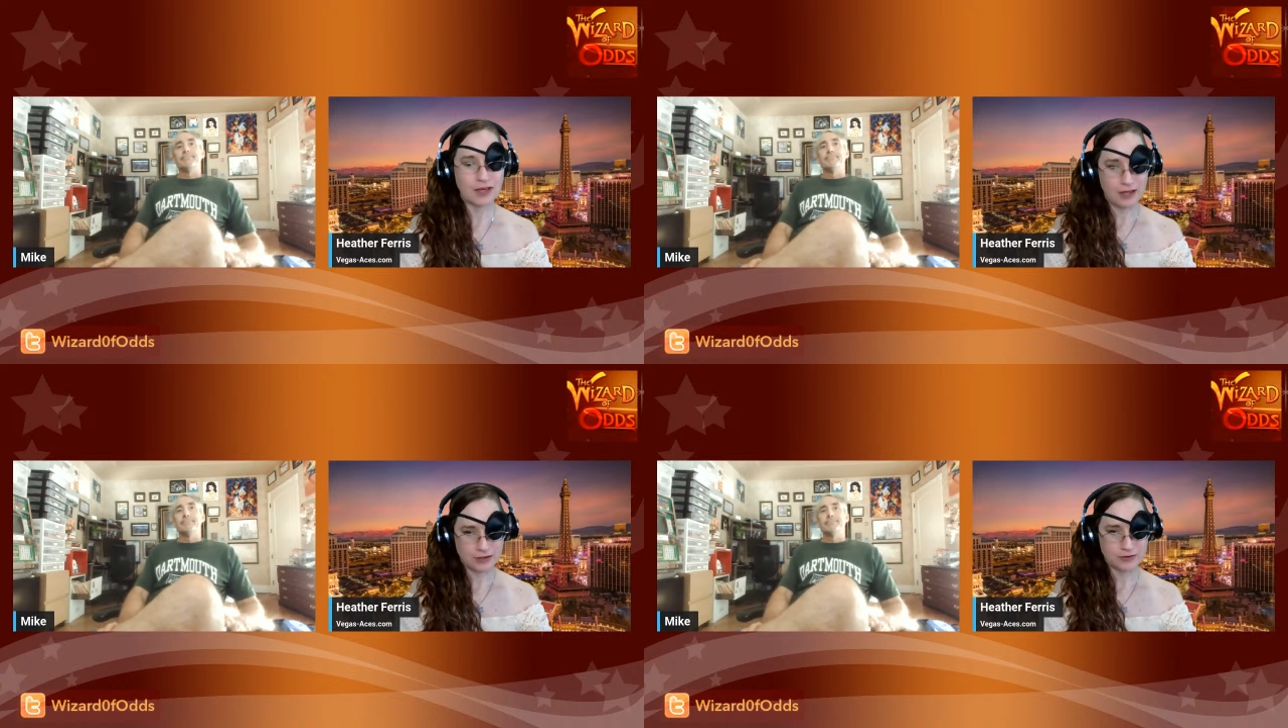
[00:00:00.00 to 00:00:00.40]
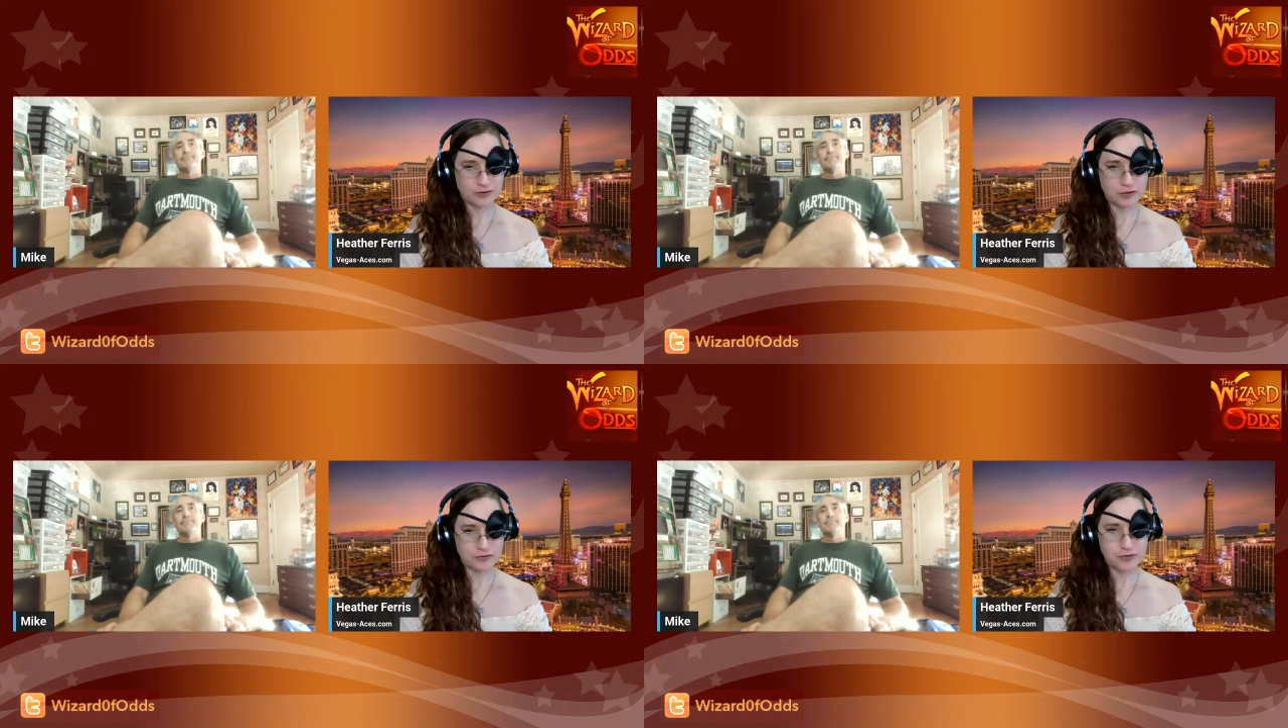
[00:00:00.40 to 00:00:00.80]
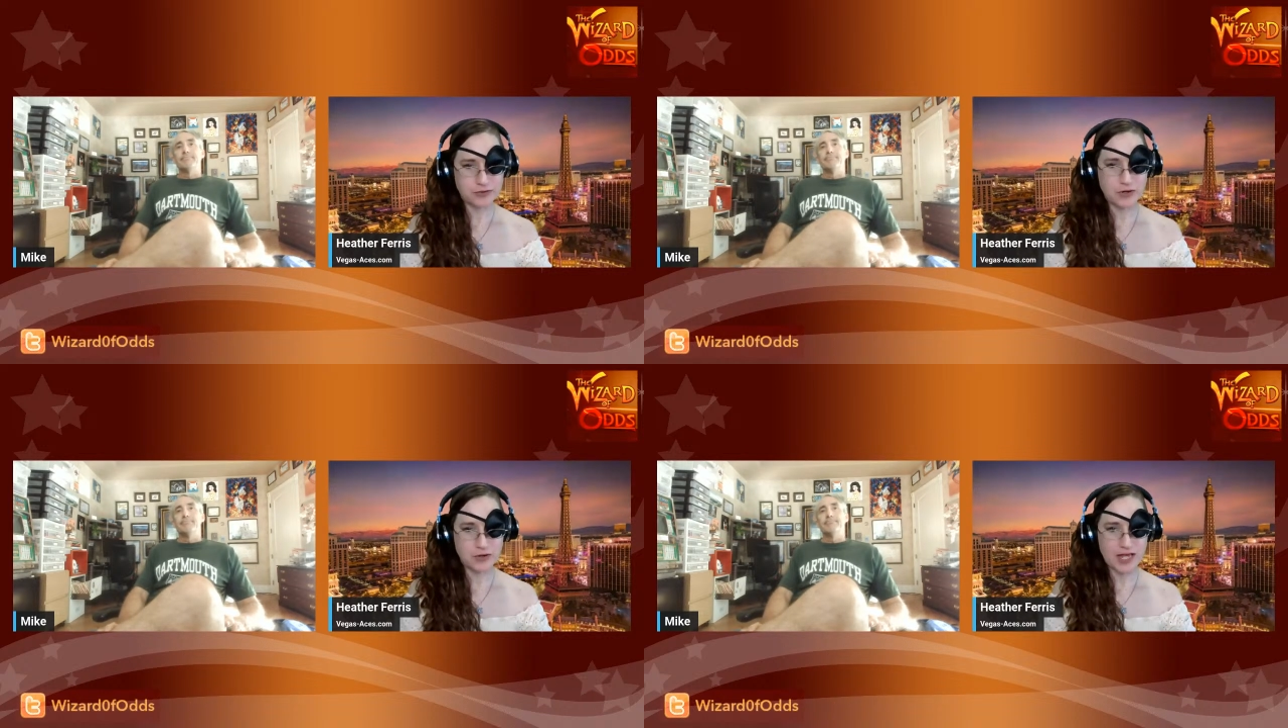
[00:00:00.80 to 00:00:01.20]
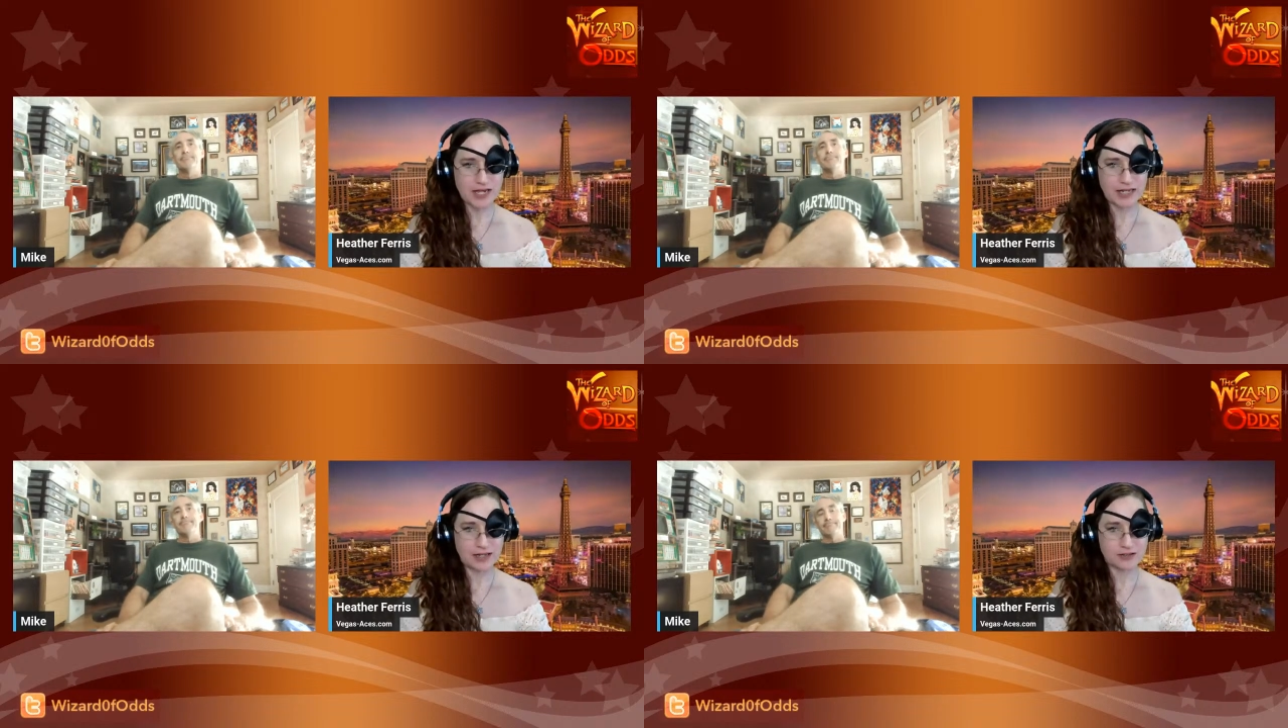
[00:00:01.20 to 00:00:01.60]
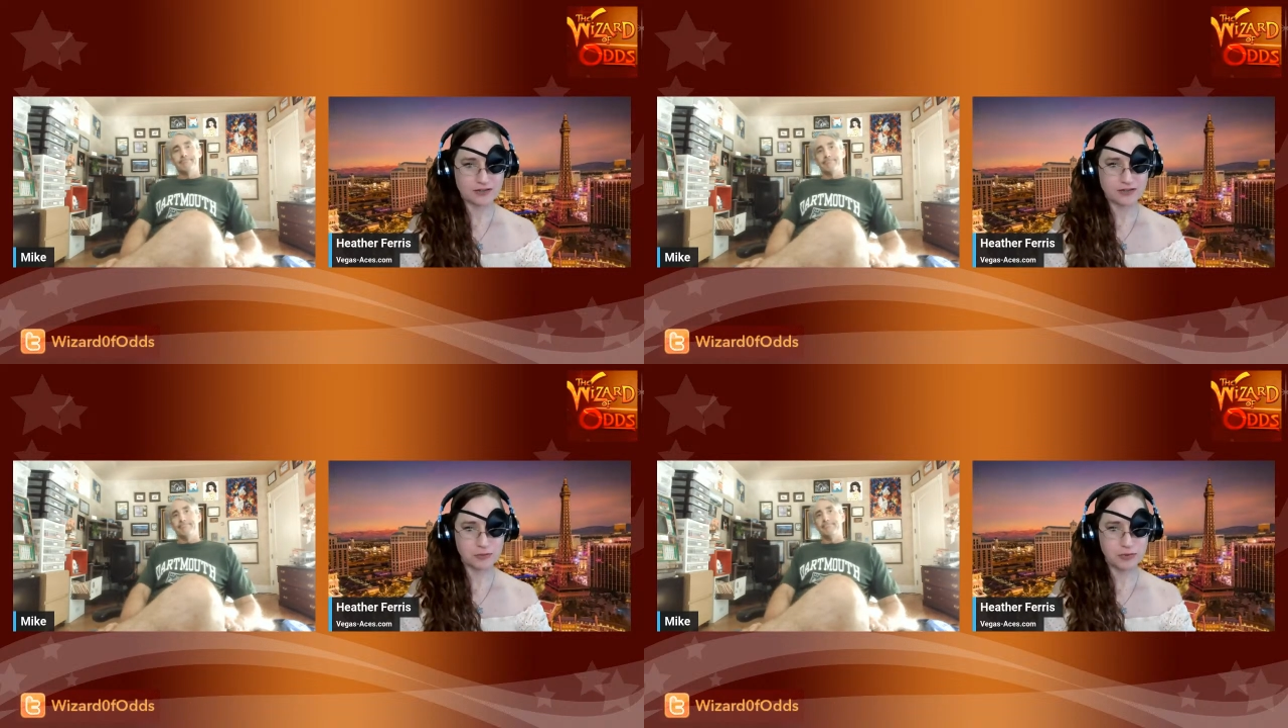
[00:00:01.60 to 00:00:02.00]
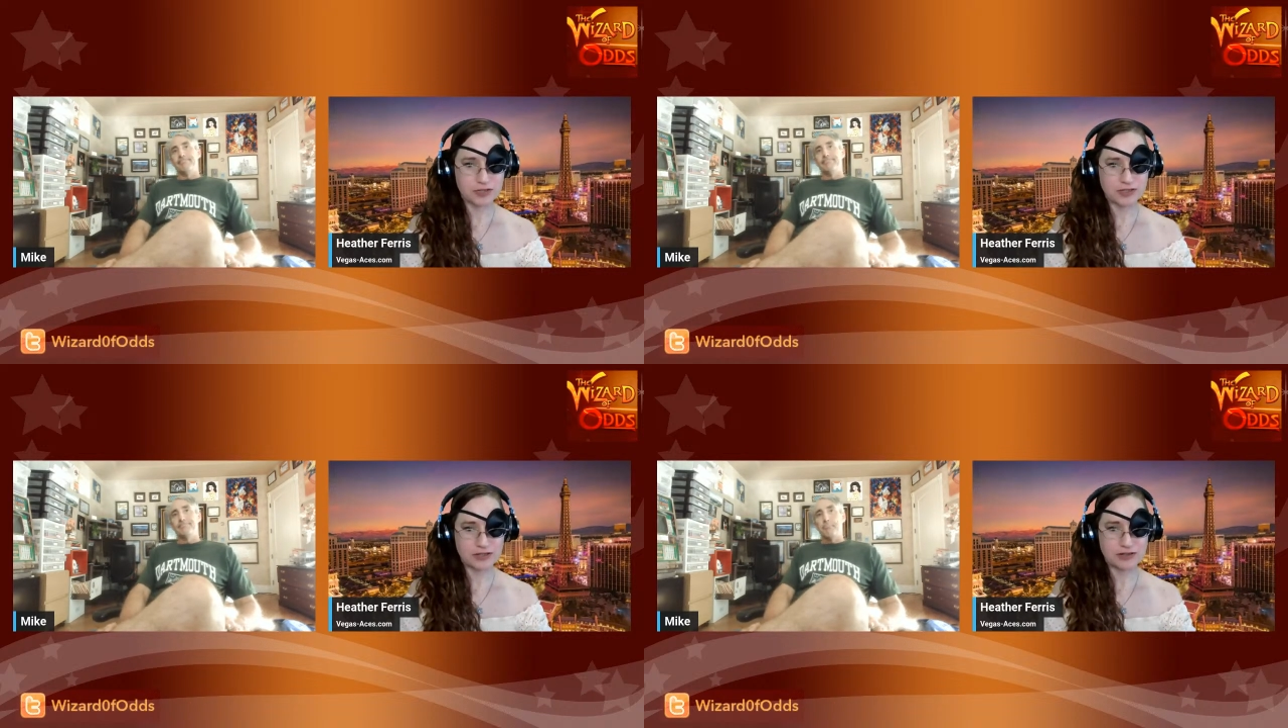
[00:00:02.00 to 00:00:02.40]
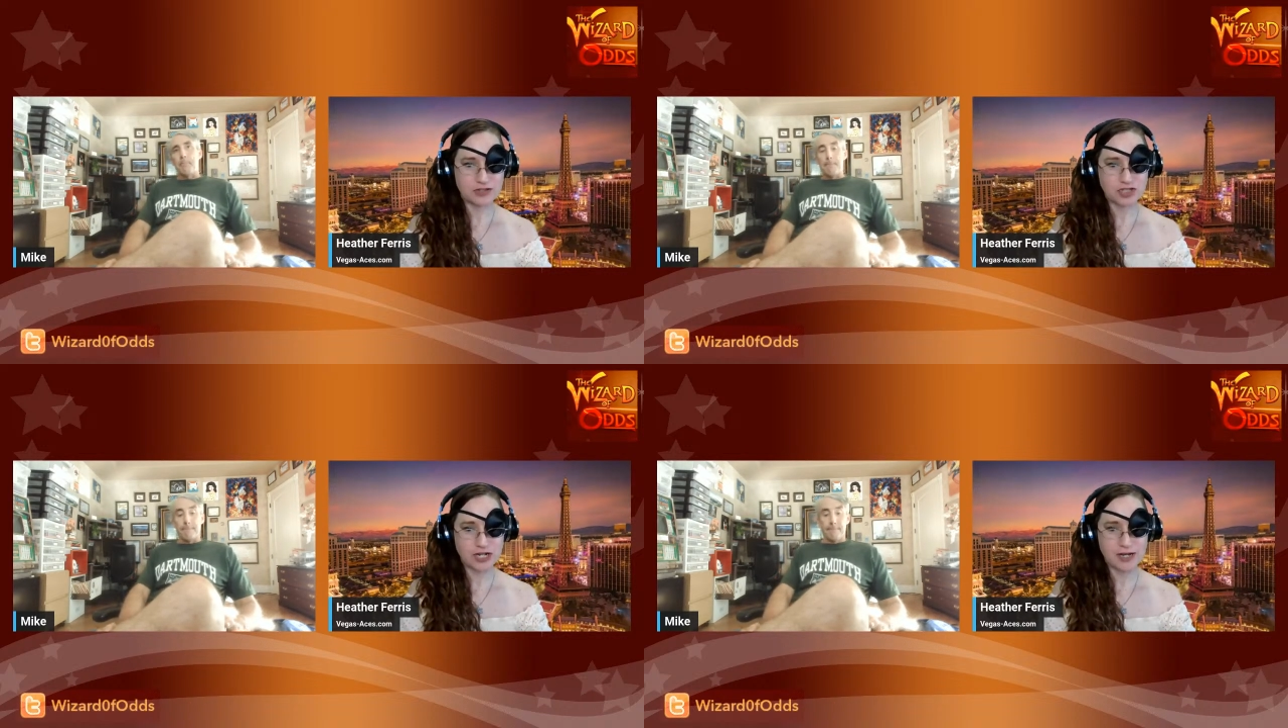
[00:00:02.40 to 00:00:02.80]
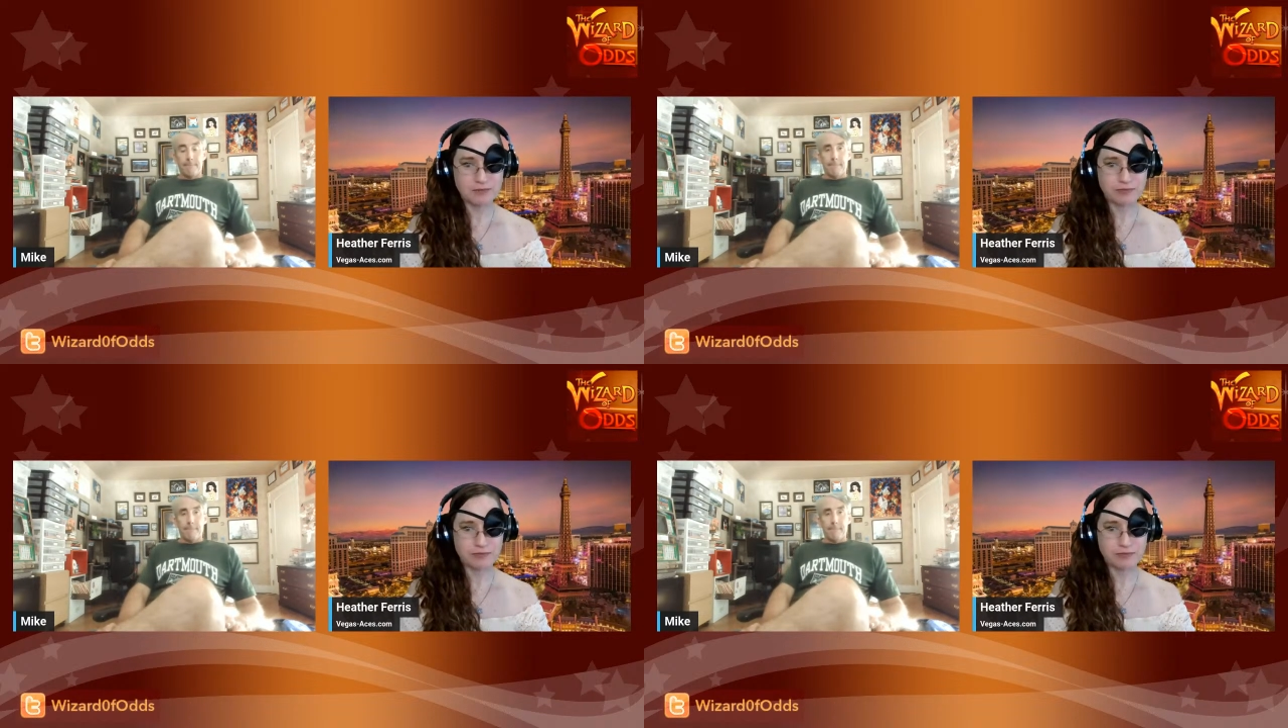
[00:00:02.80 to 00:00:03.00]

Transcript: so if you know that answer, put it in the chat.